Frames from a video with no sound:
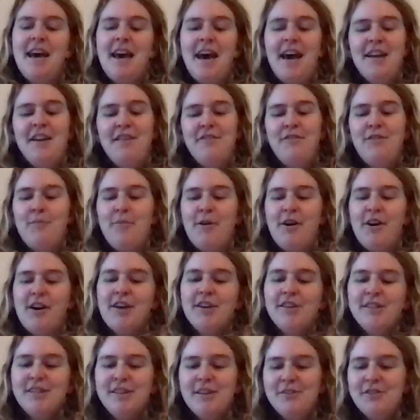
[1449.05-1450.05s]
End of the book.
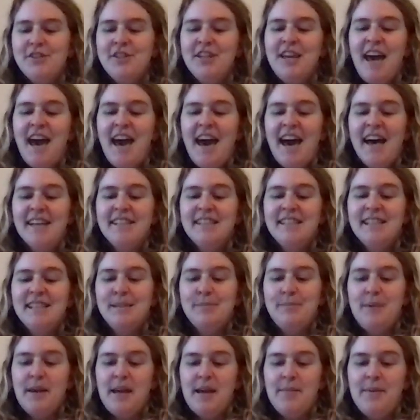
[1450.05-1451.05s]
So she has
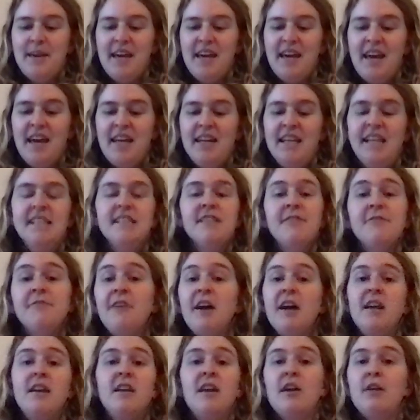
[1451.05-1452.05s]
his baby, and he's a
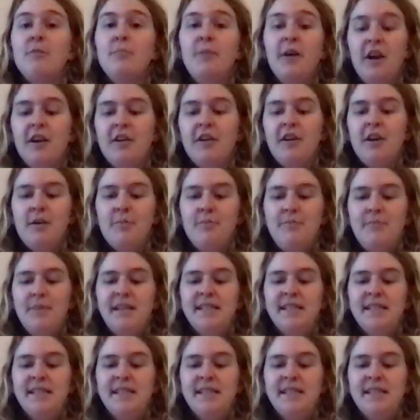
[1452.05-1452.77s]
friend, not a partner.